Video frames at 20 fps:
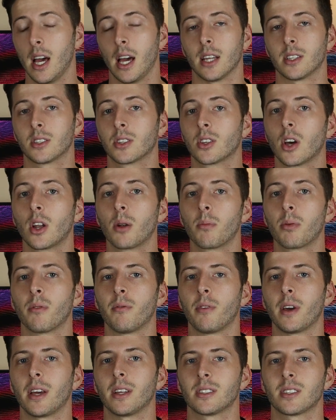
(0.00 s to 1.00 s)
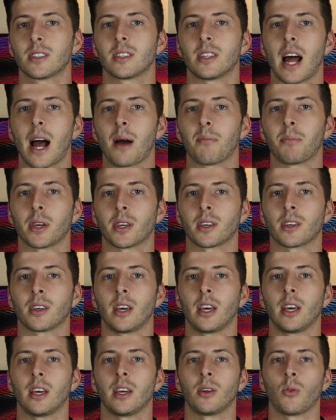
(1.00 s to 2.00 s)
It's going to prevent snapping
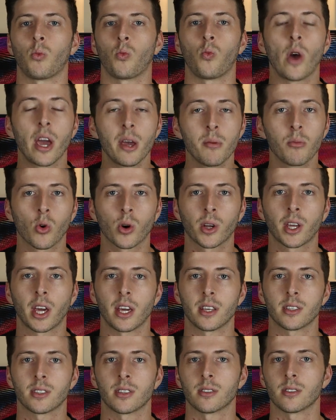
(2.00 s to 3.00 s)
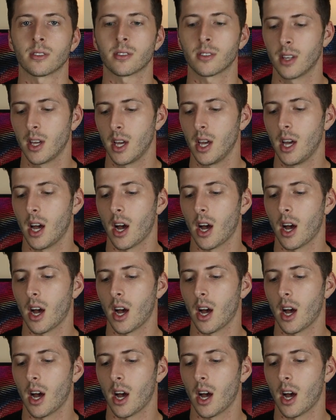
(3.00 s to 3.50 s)
in way more cases.